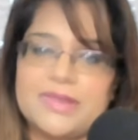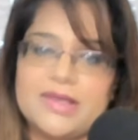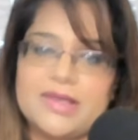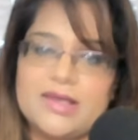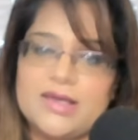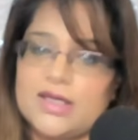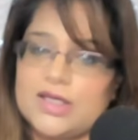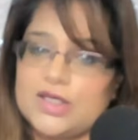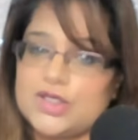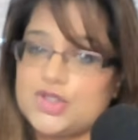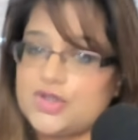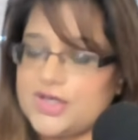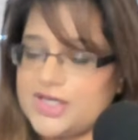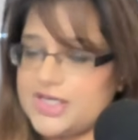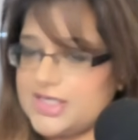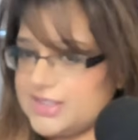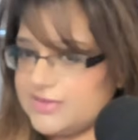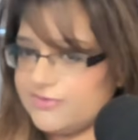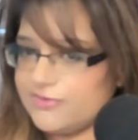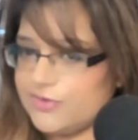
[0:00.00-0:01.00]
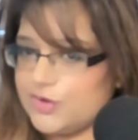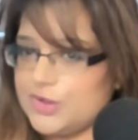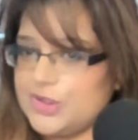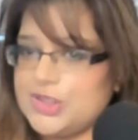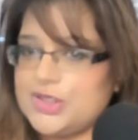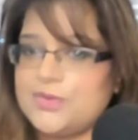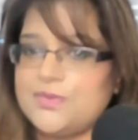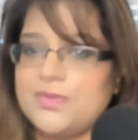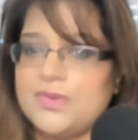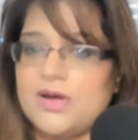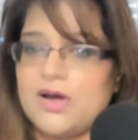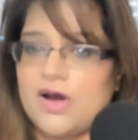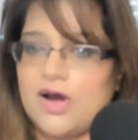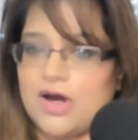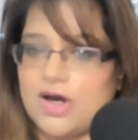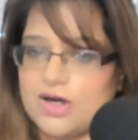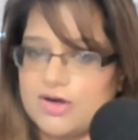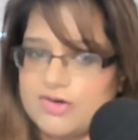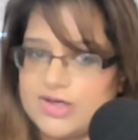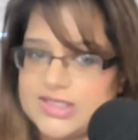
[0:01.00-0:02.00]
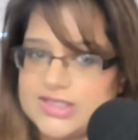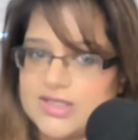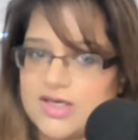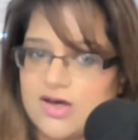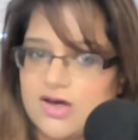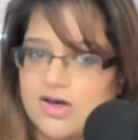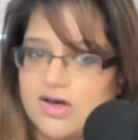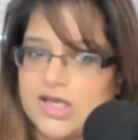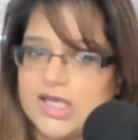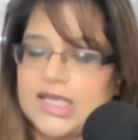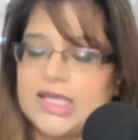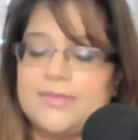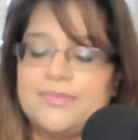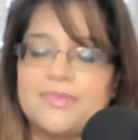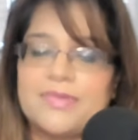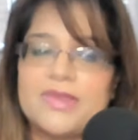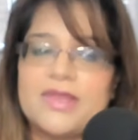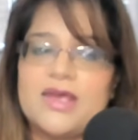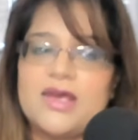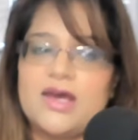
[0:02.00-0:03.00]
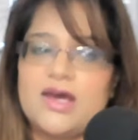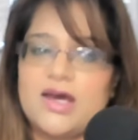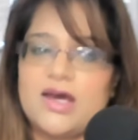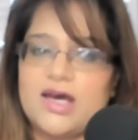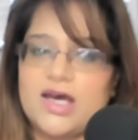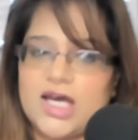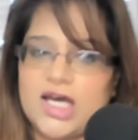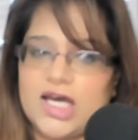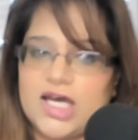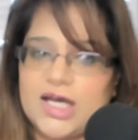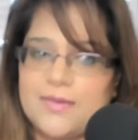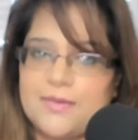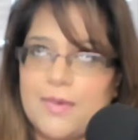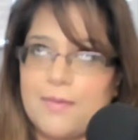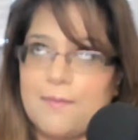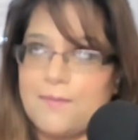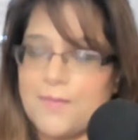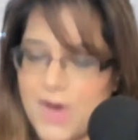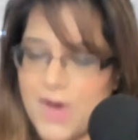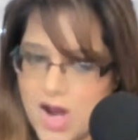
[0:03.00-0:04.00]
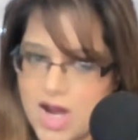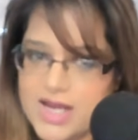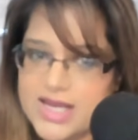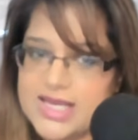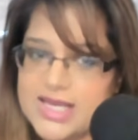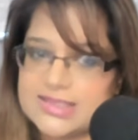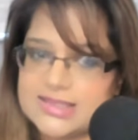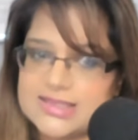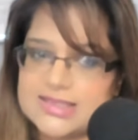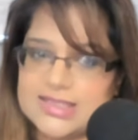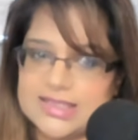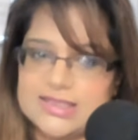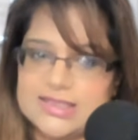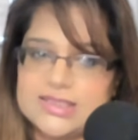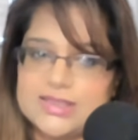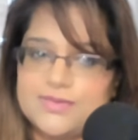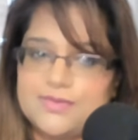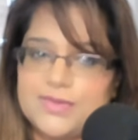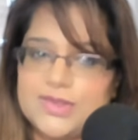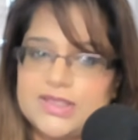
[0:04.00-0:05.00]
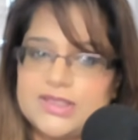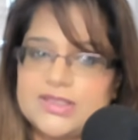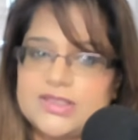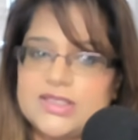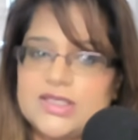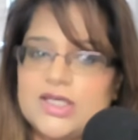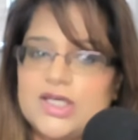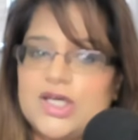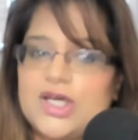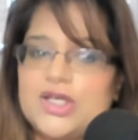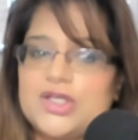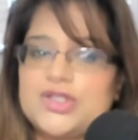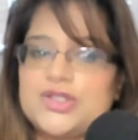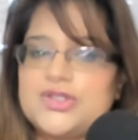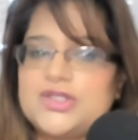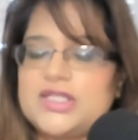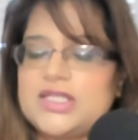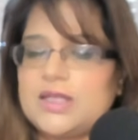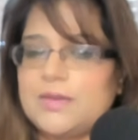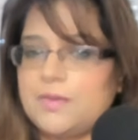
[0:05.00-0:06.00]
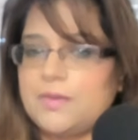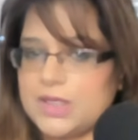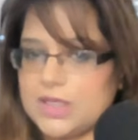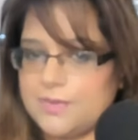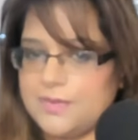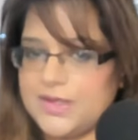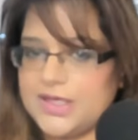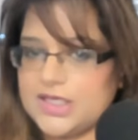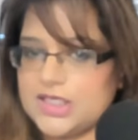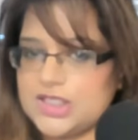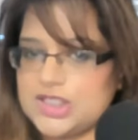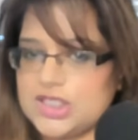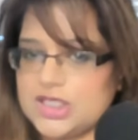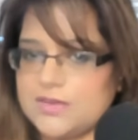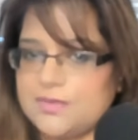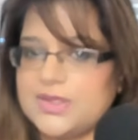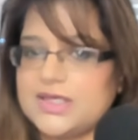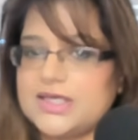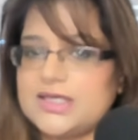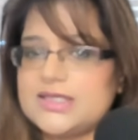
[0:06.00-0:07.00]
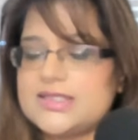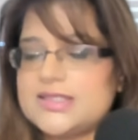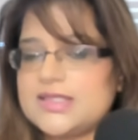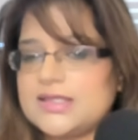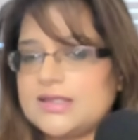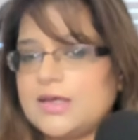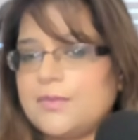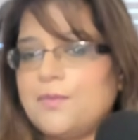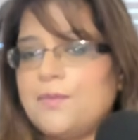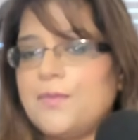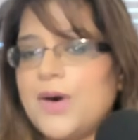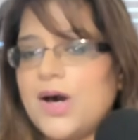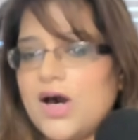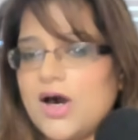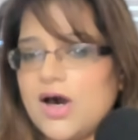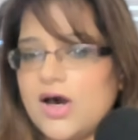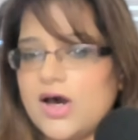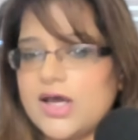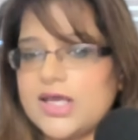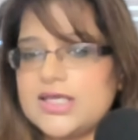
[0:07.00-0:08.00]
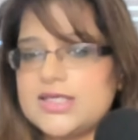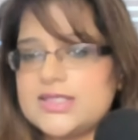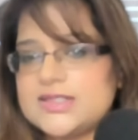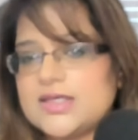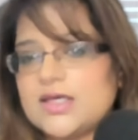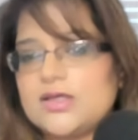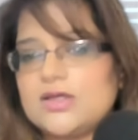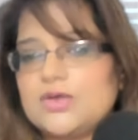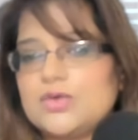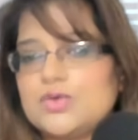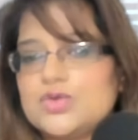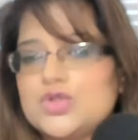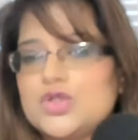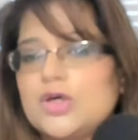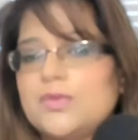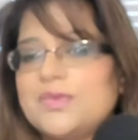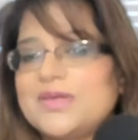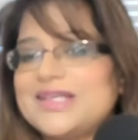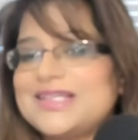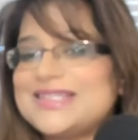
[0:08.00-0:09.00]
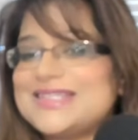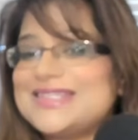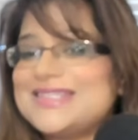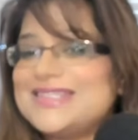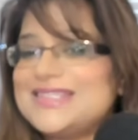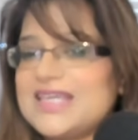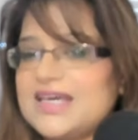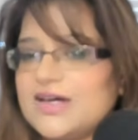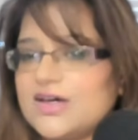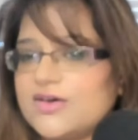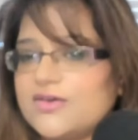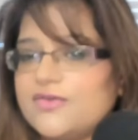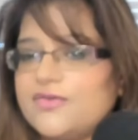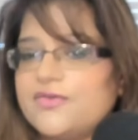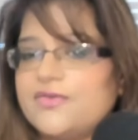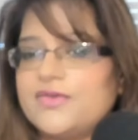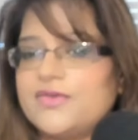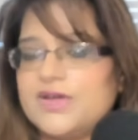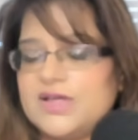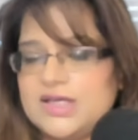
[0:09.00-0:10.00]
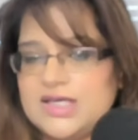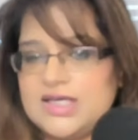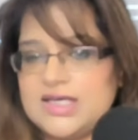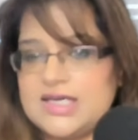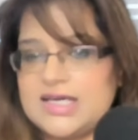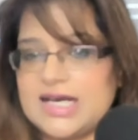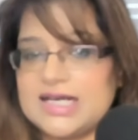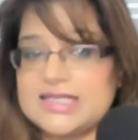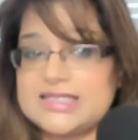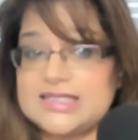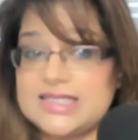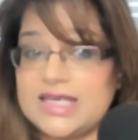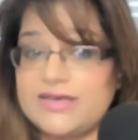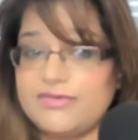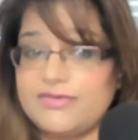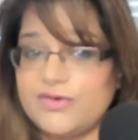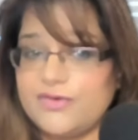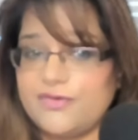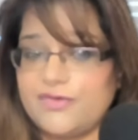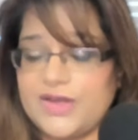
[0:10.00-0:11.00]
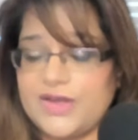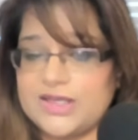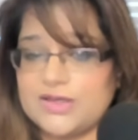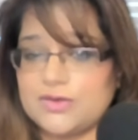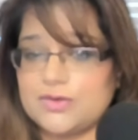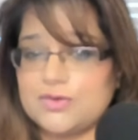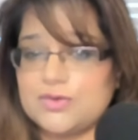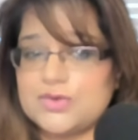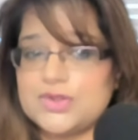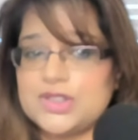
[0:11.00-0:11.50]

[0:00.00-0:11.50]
trading volume, RSI, market sentiment to see the bigger picture, because the pi cycle top itself has never failed.